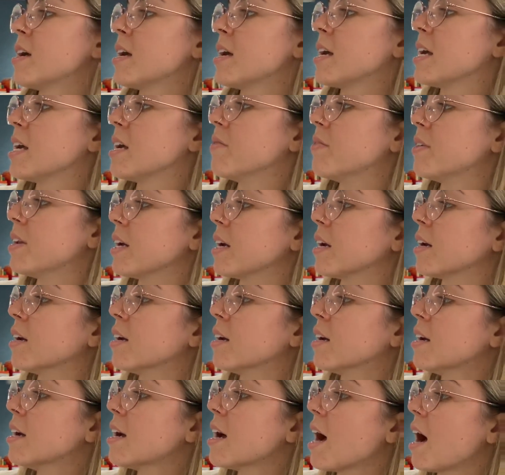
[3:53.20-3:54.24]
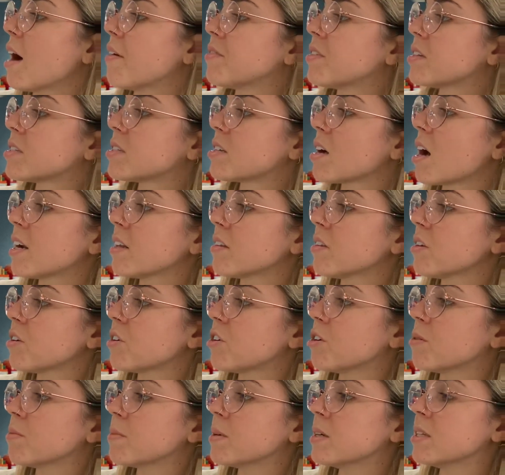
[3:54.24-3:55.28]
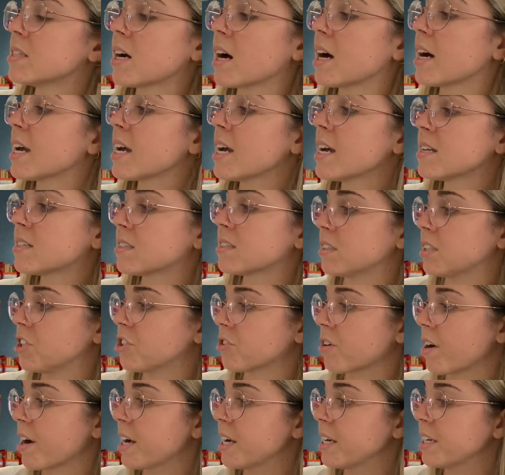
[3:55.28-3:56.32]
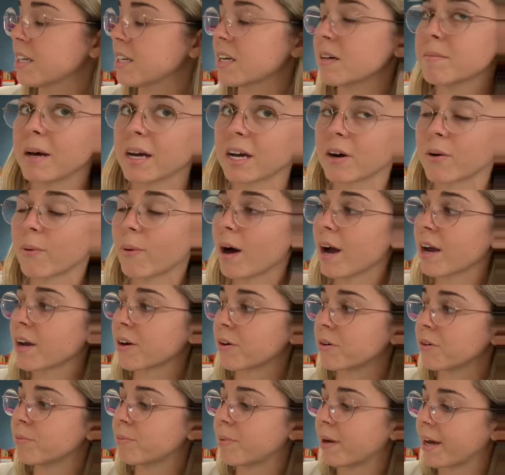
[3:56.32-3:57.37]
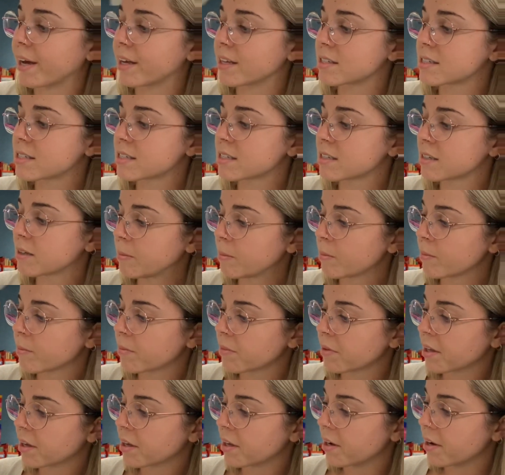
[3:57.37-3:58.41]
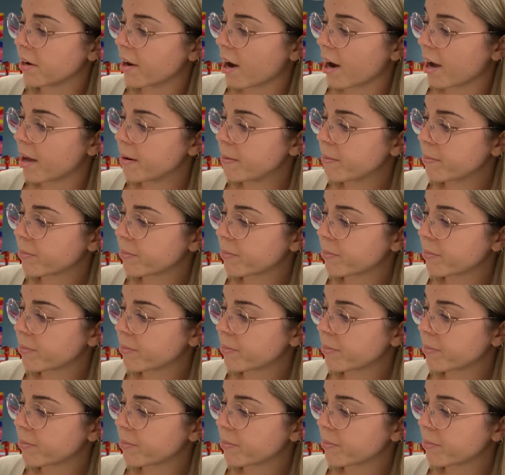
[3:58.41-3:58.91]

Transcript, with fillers: Evening. Have decided that humans are easily trained and make quite good pets. Night.